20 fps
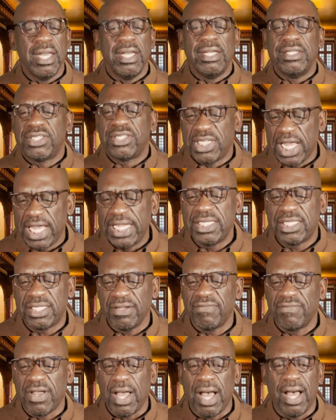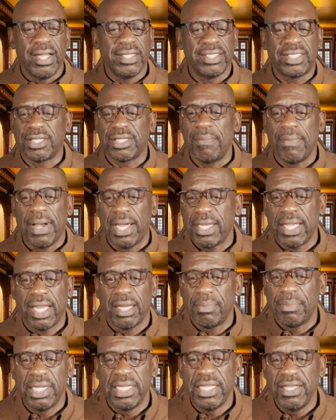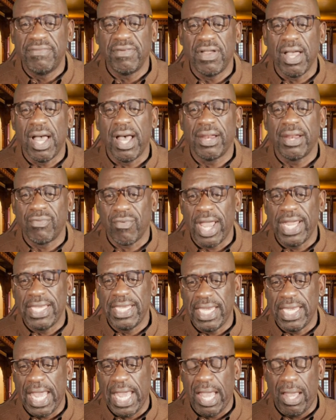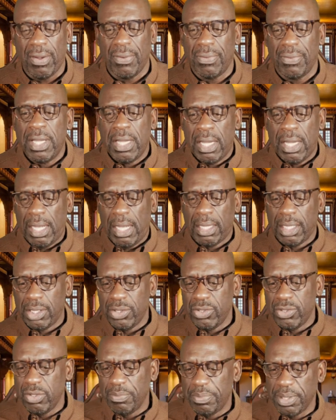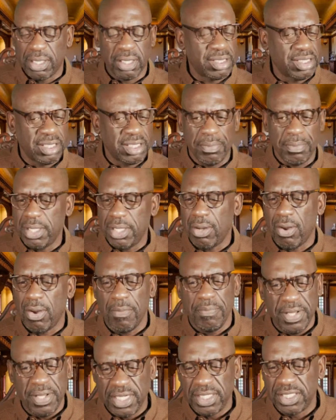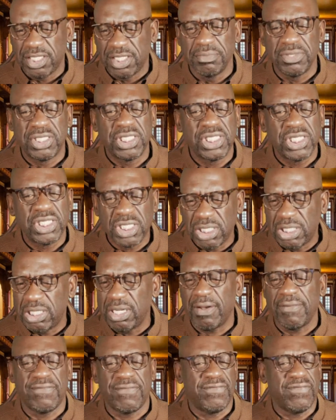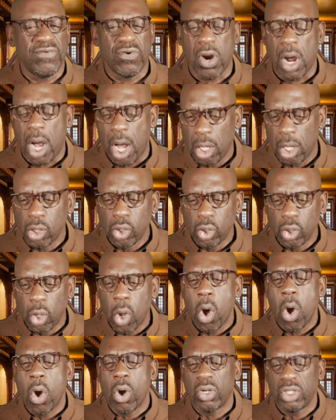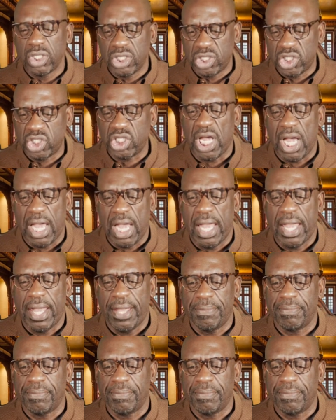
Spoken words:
Saints of God, somebody ought to believe God right now. Hallelujah, because some of y'all have been in some stuff for a long time.